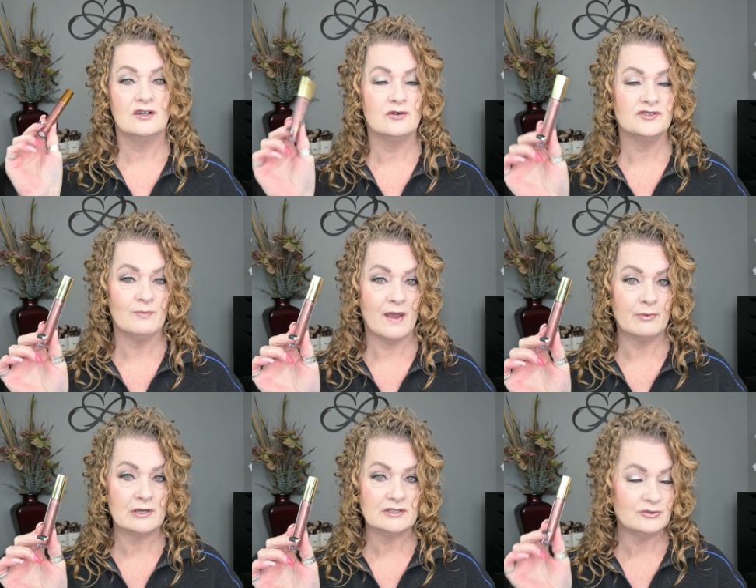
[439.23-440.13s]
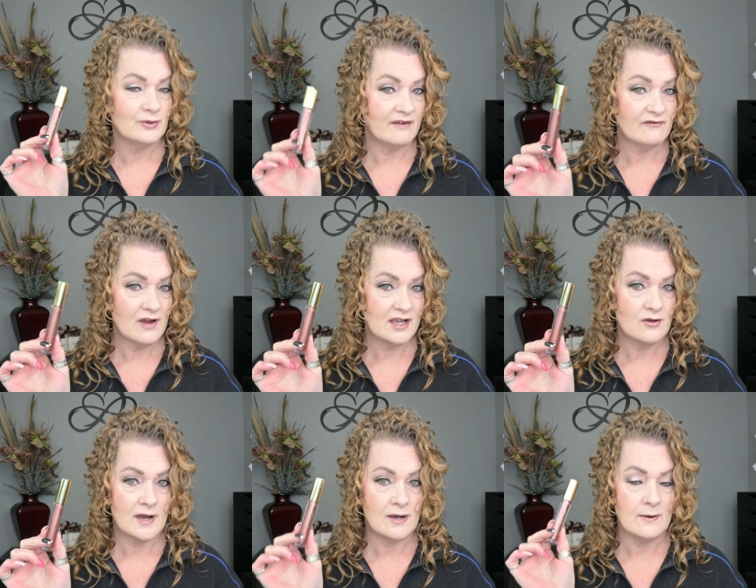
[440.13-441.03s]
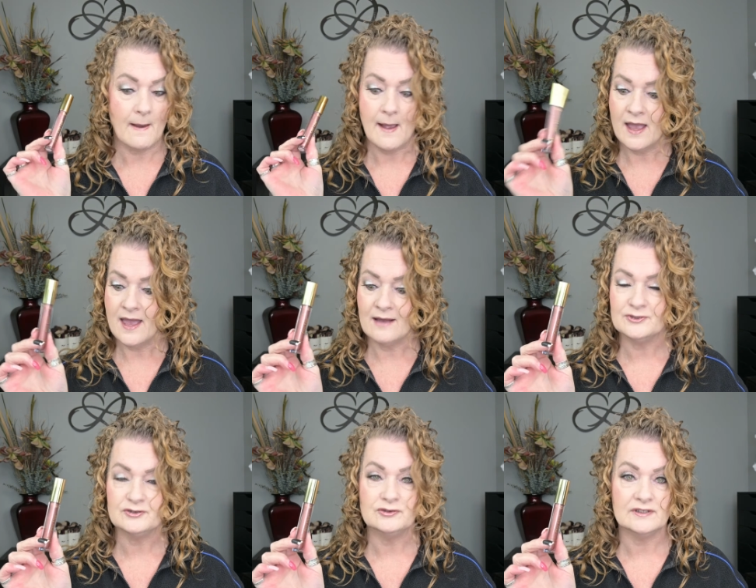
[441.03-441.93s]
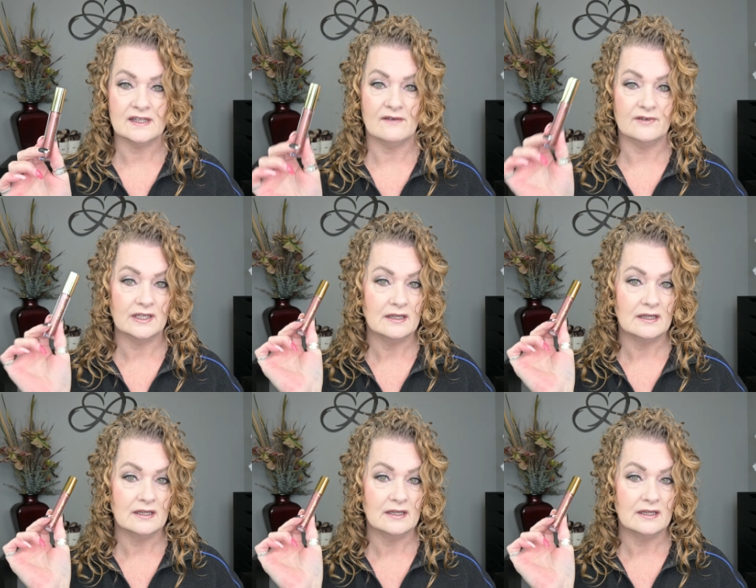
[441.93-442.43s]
Goes in my purse whenever I go out. I absolutely love it.